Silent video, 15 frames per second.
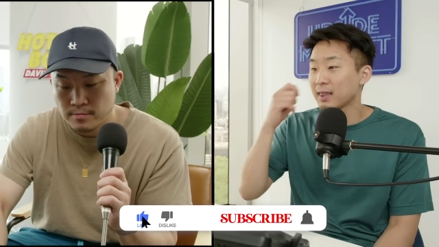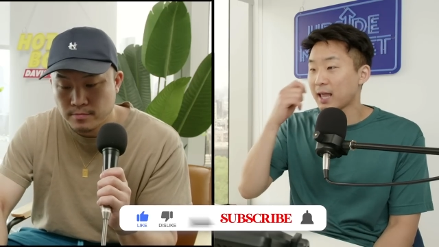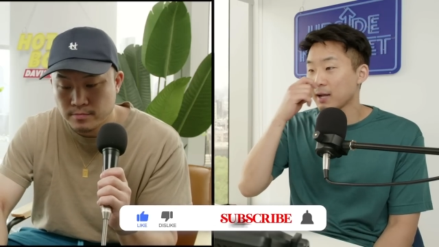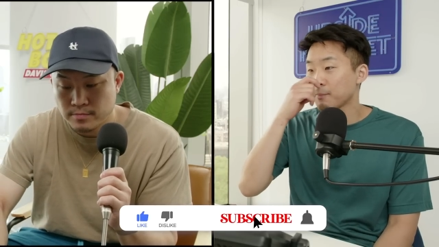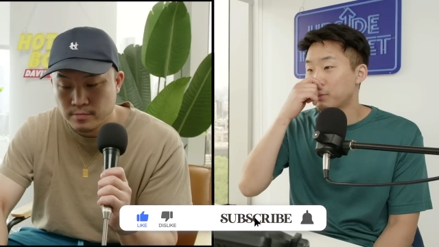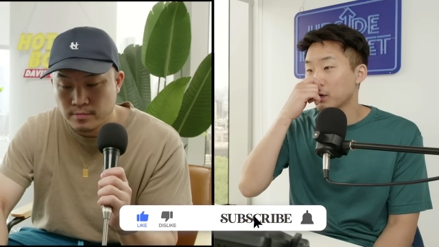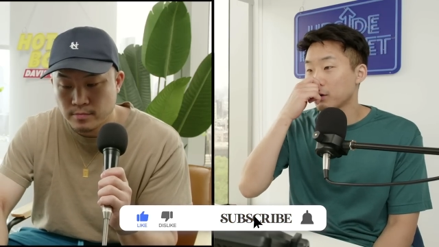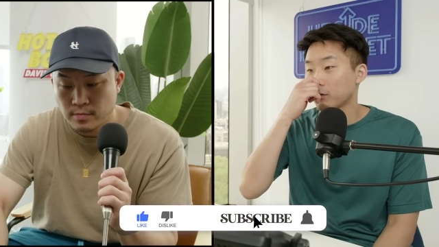
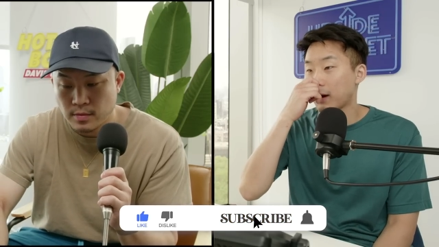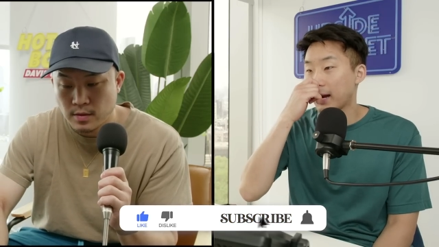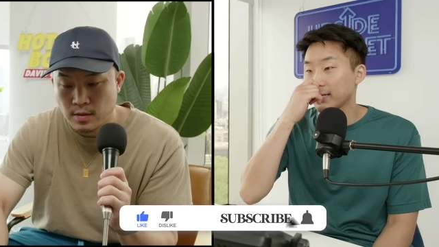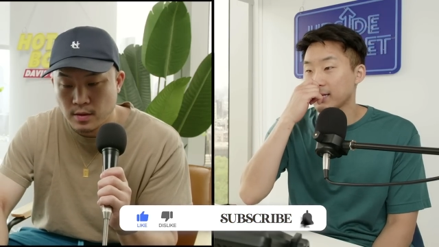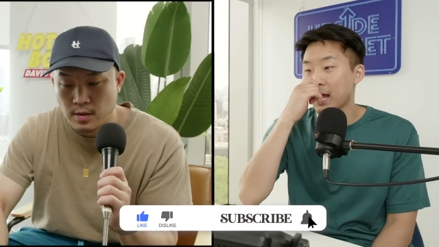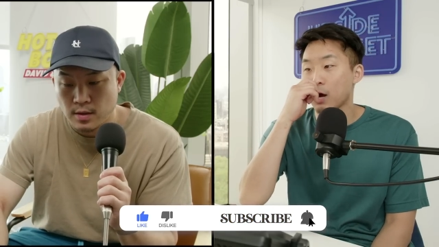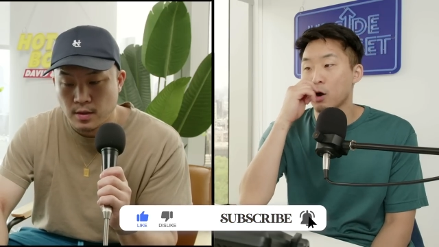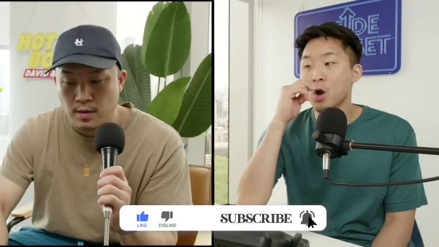Speaker 1: like button
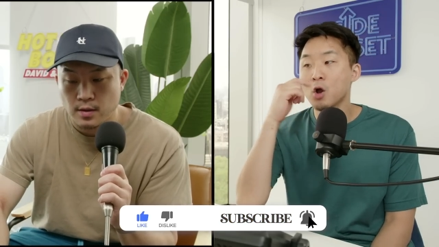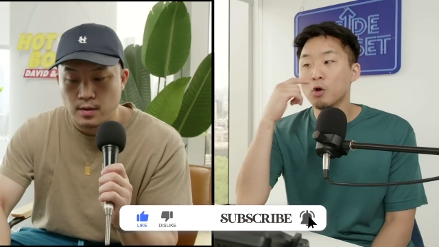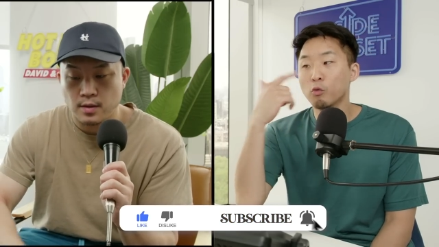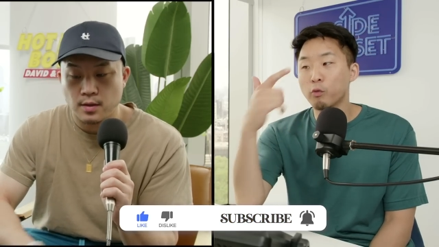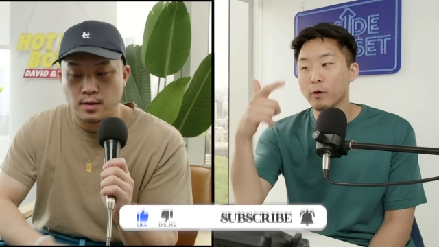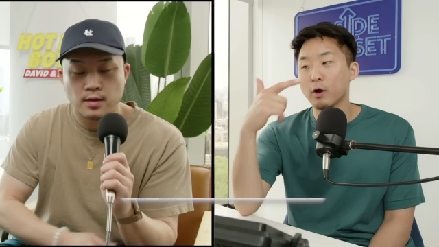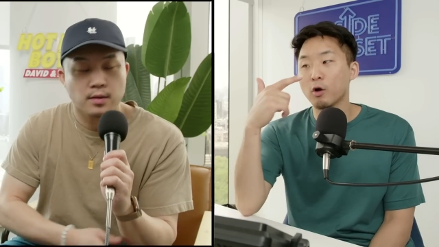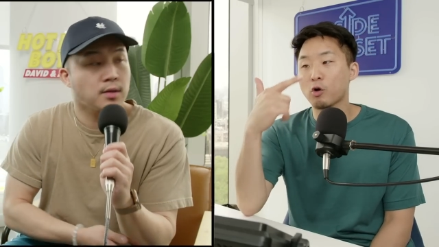right now.
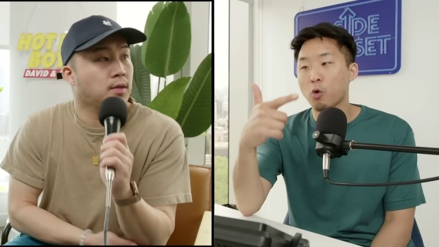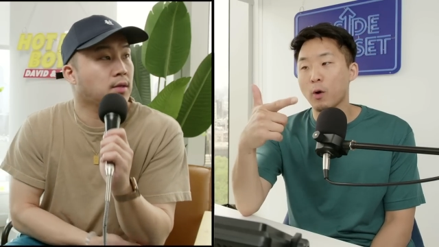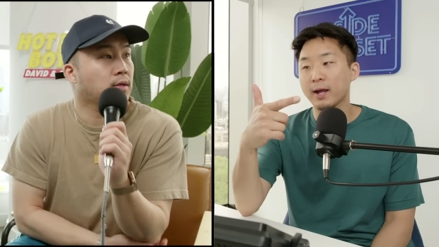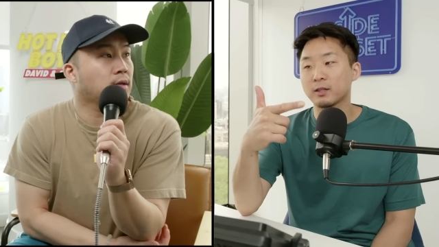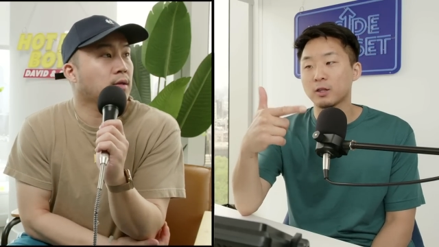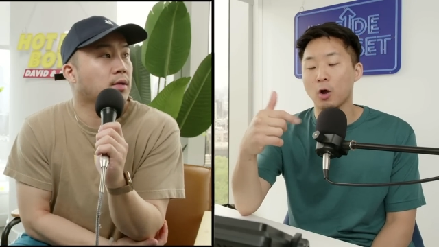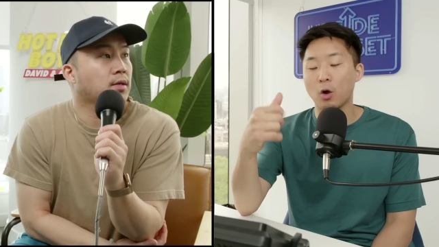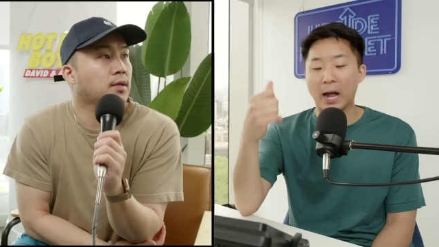Real
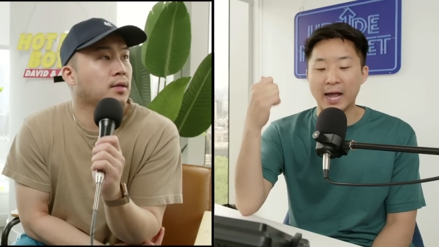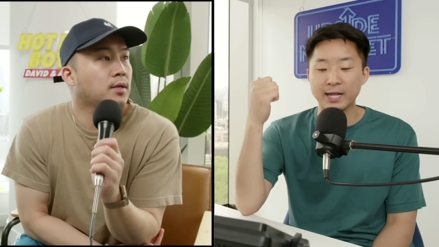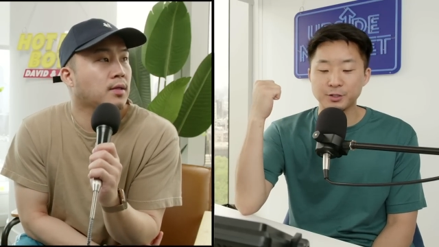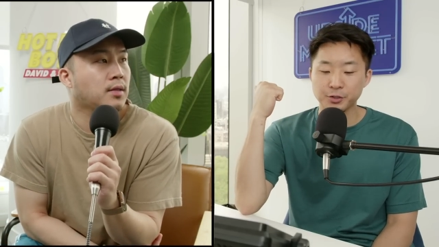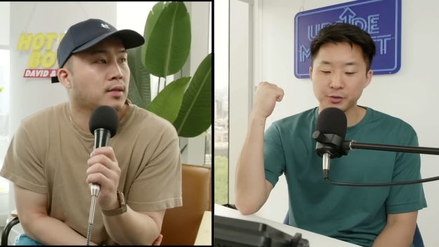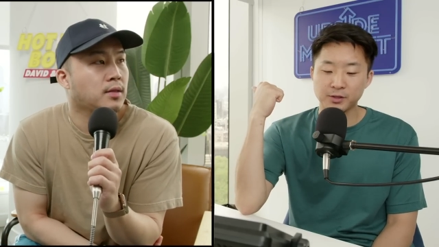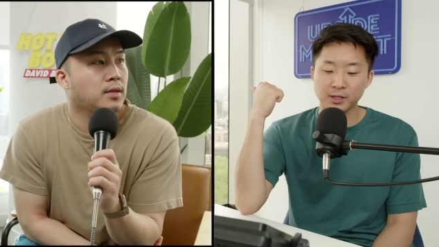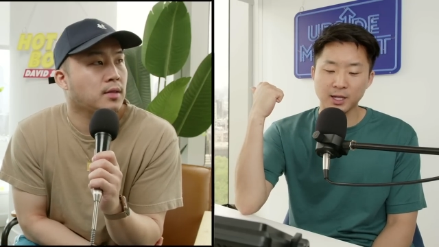quick, though, I
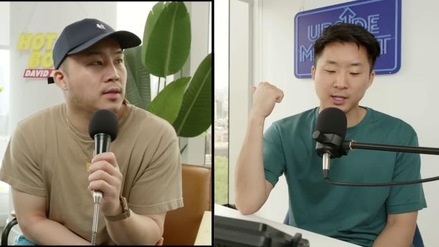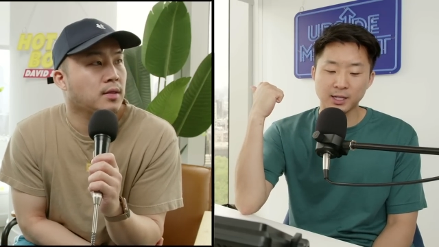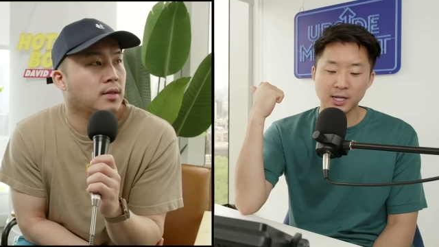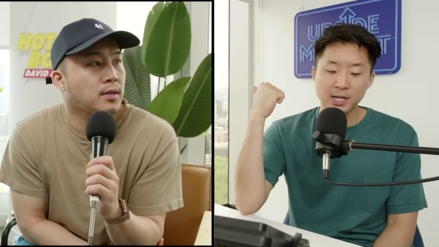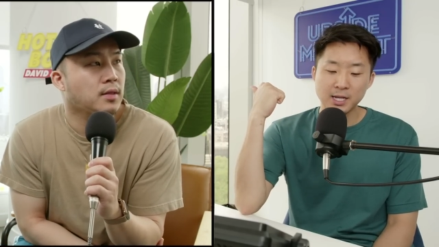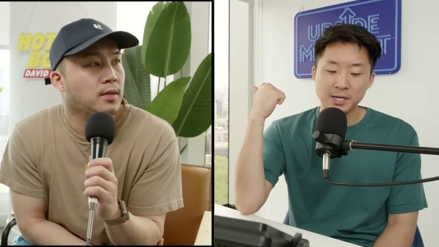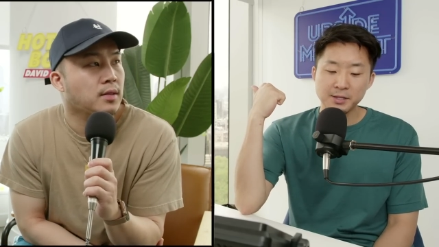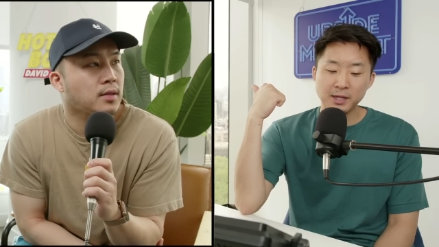do
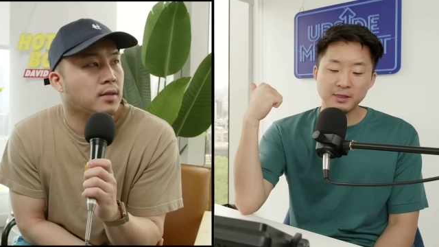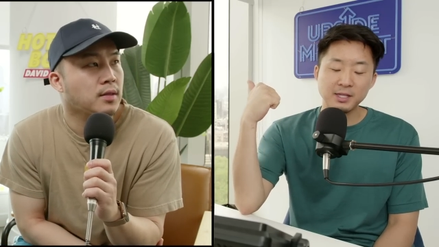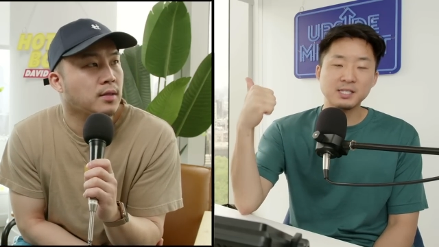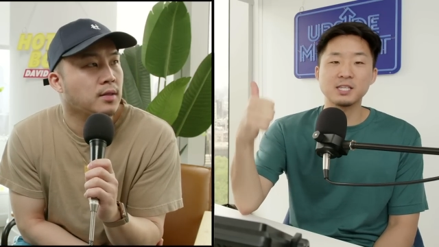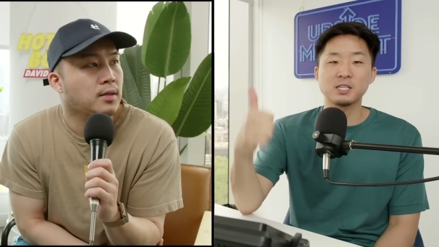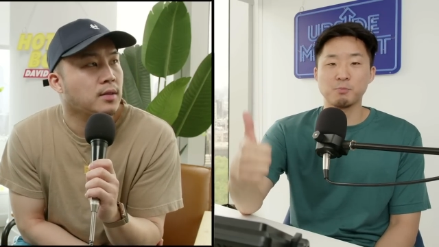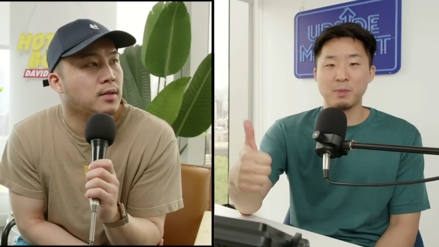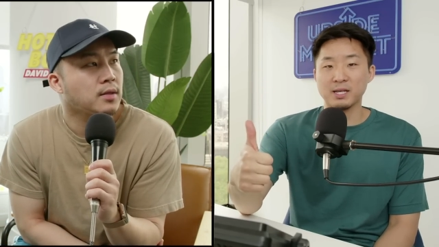think that
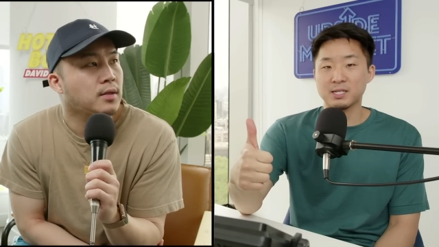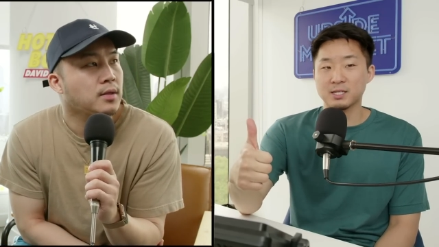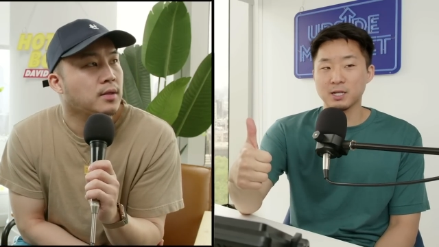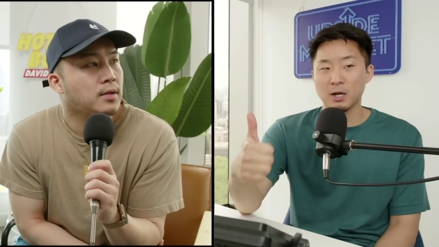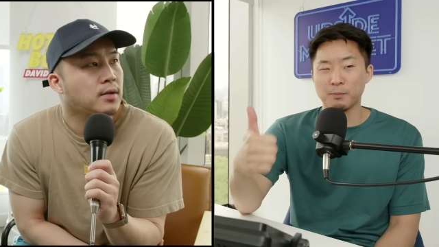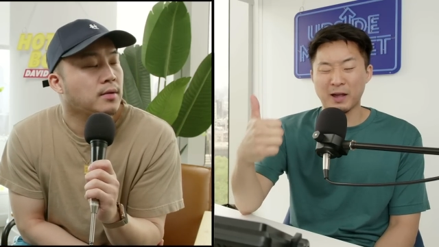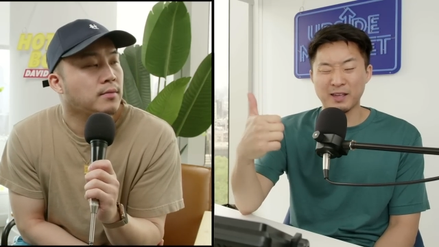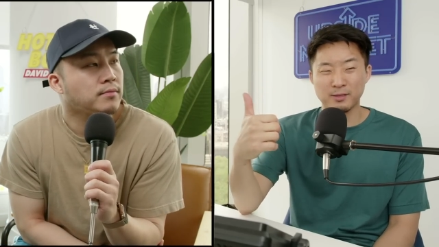this is
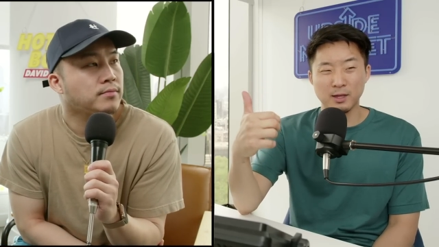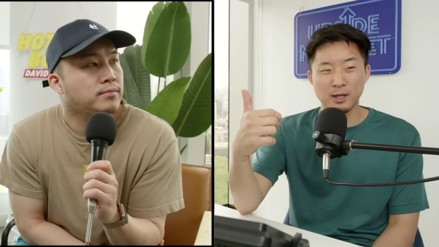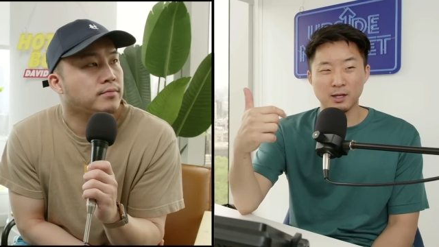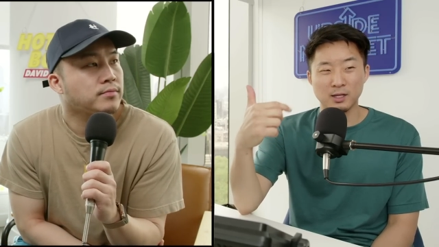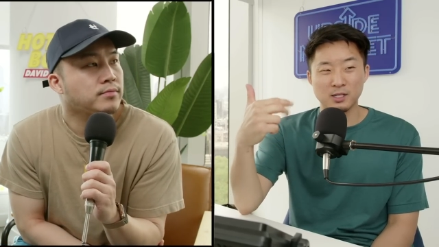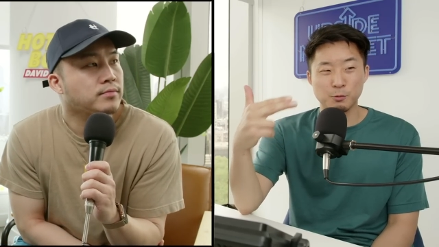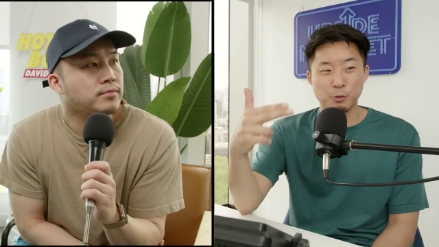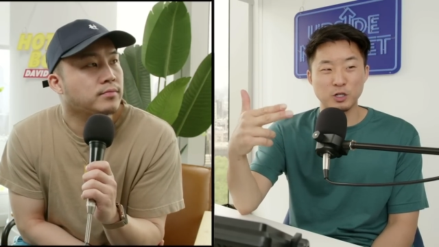messed up. I
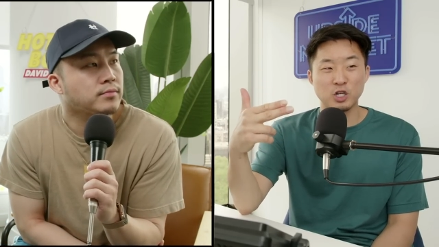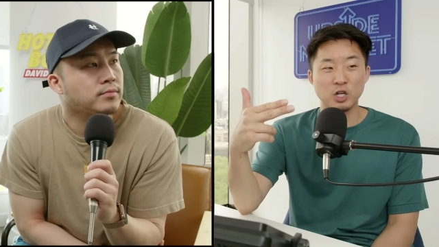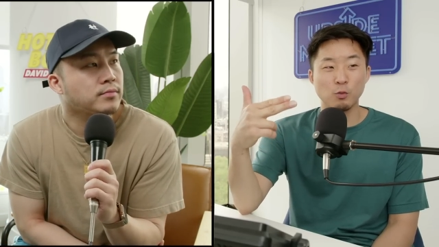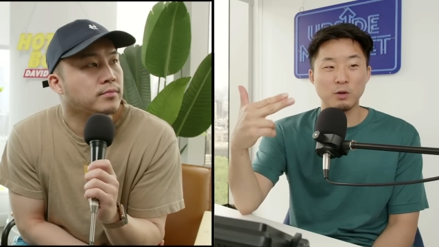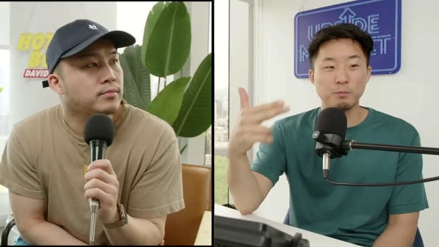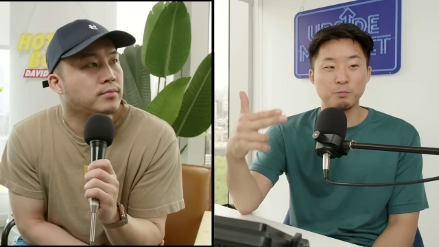think, especially when